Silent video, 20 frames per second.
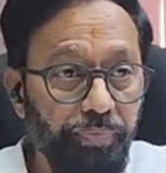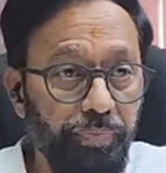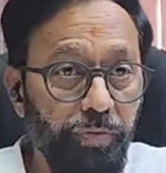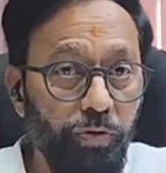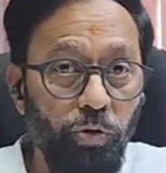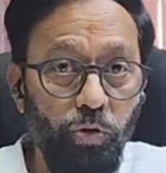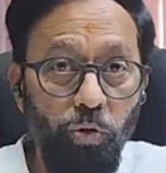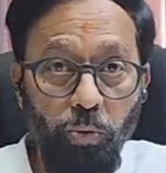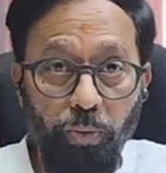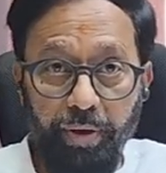
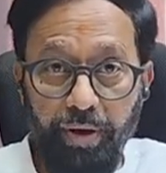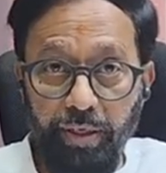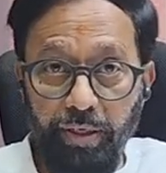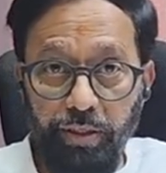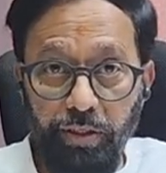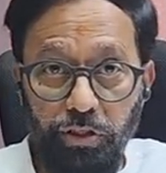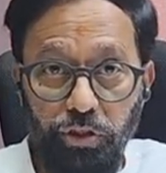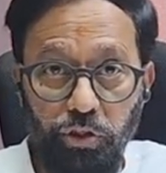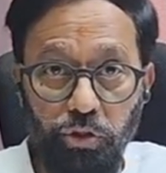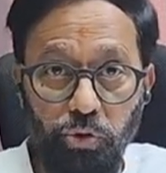No
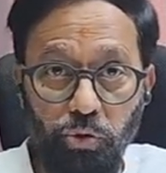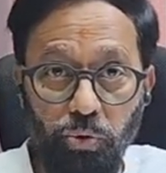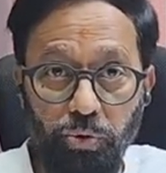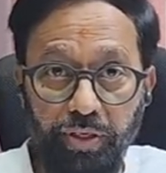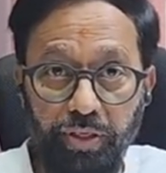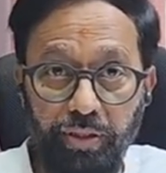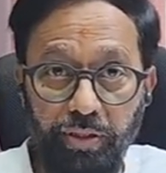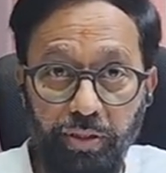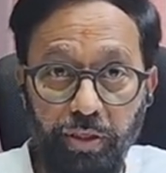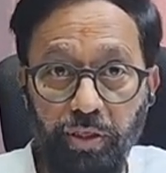English, no
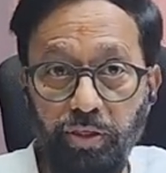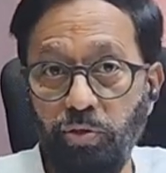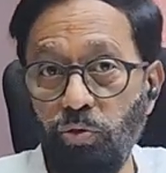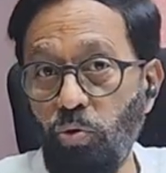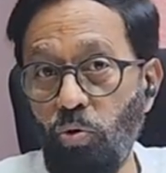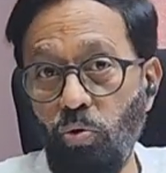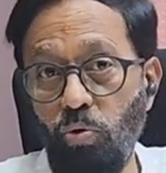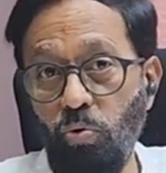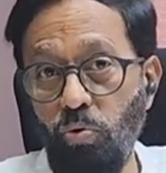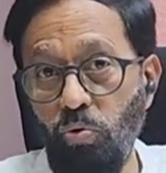Hindi,
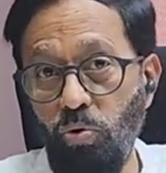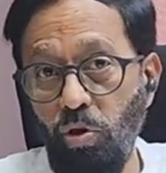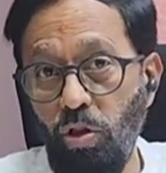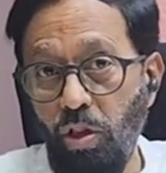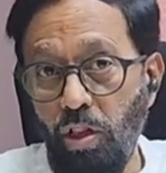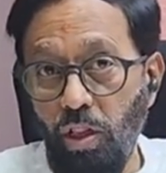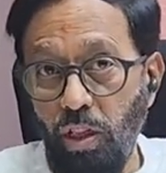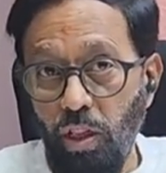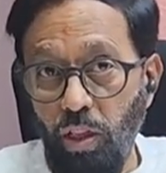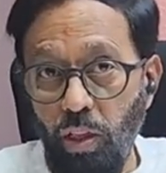no
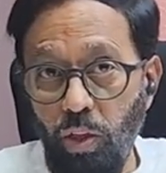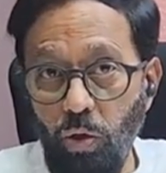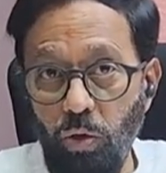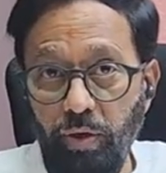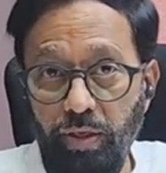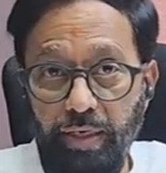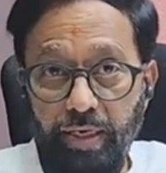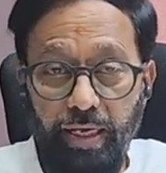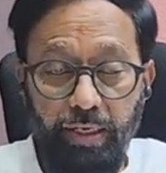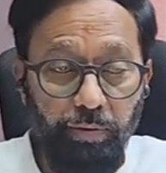
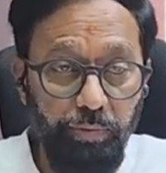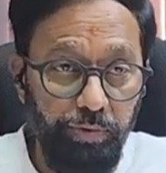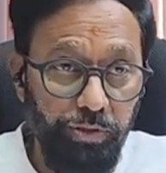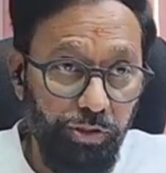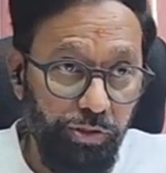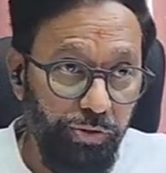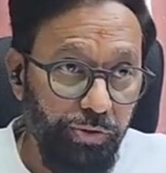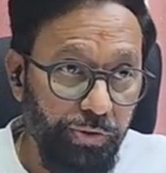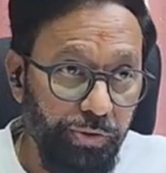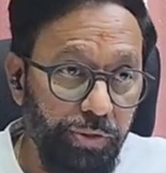local
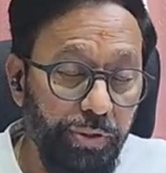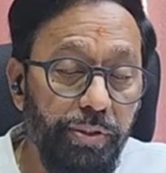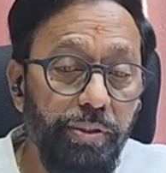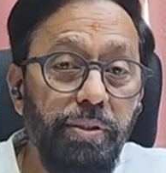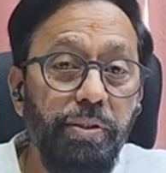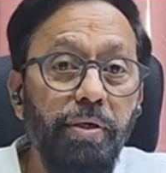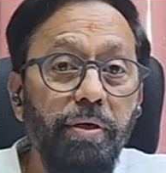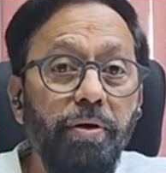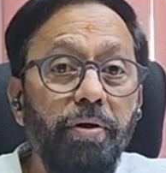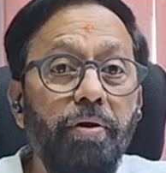languages.
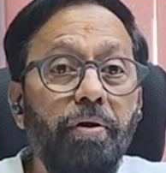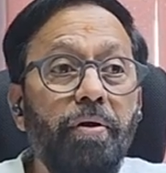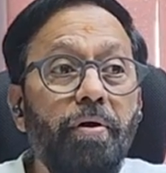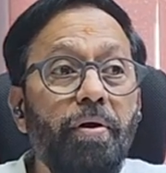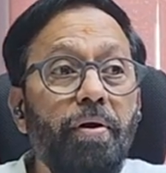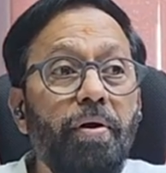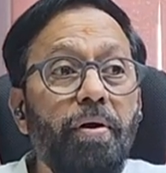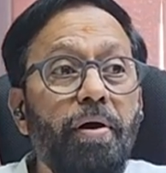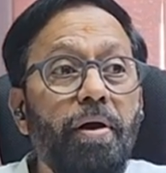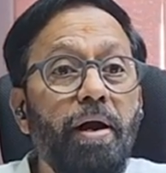
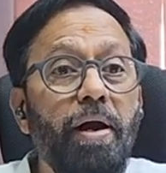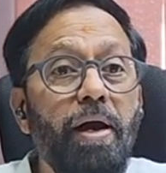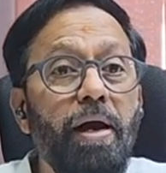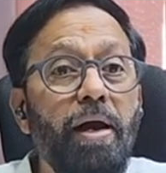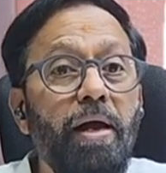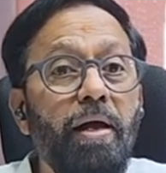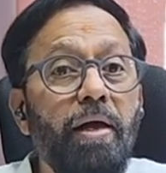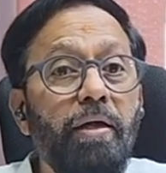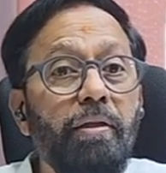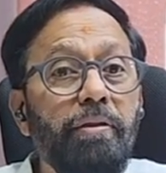
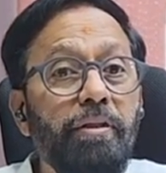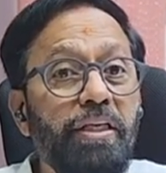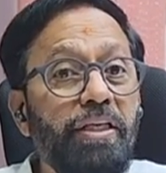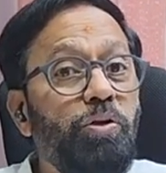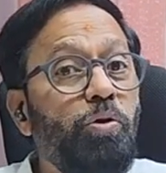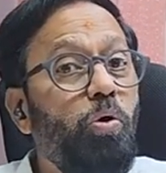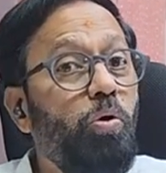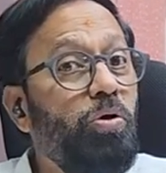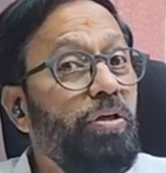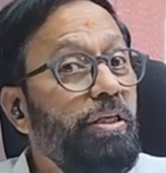They
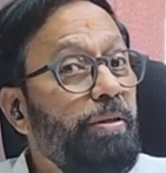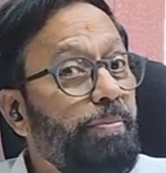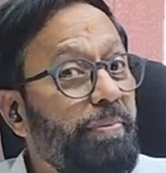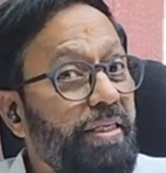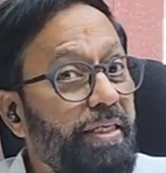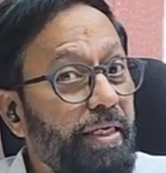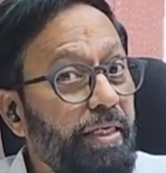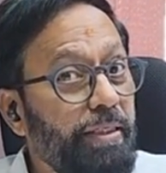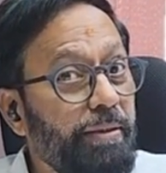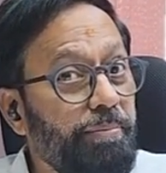know only
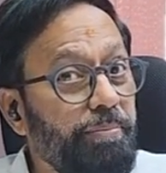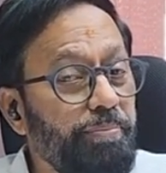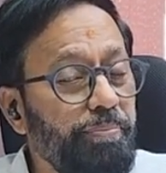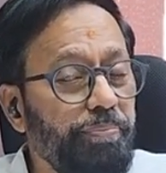Malayalam.